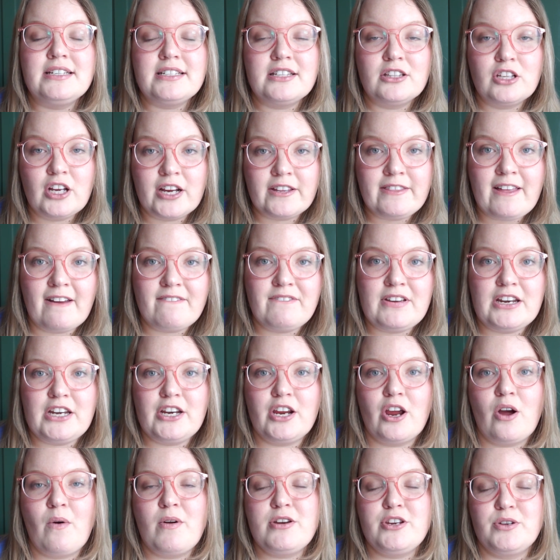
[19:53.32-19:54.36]
look at that
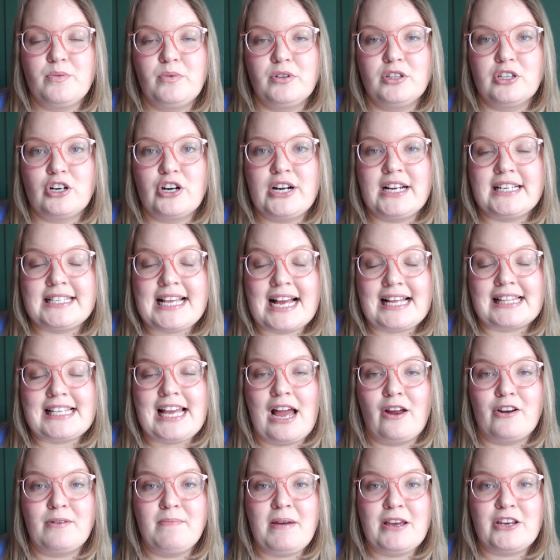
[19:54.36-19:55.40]
video, and you will learn exactly
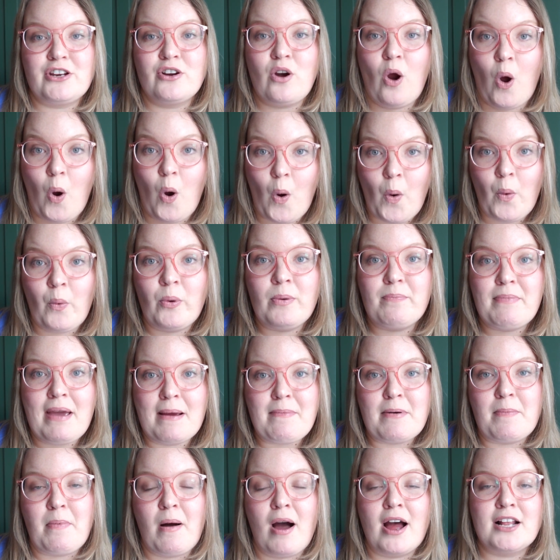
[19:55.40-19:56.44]
how to make your own
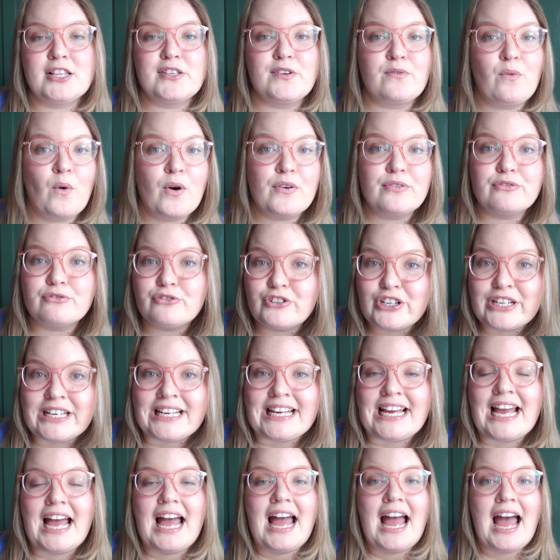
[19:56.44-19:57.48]
paper pots for
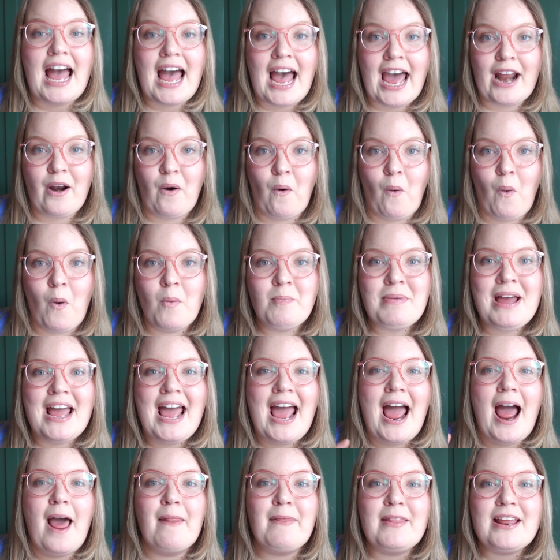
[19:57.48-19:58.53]
free at home.
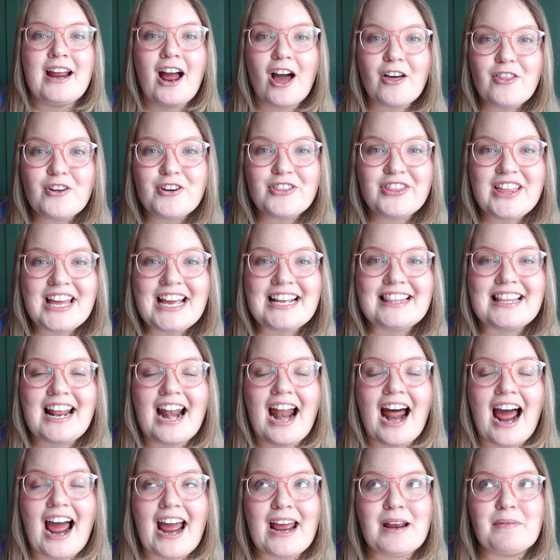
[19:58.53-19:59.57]
And the other thing that
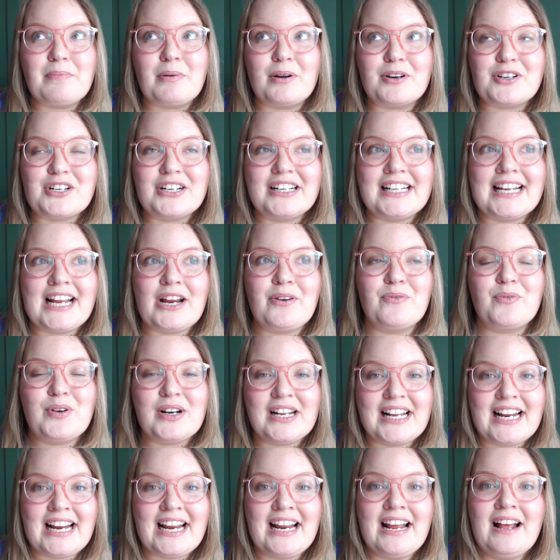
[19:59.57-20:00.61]
I personally
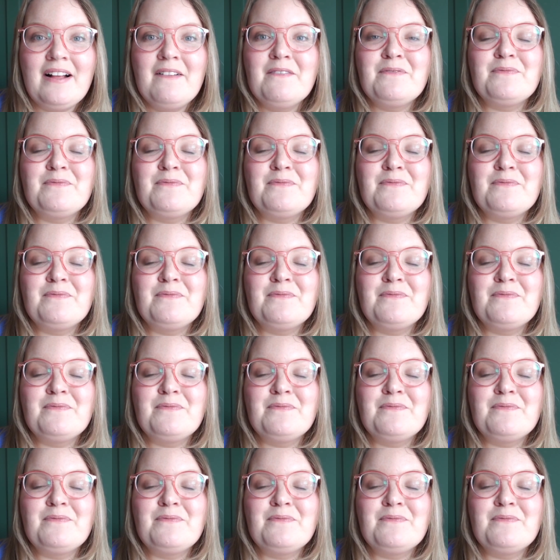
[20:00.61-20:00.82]
really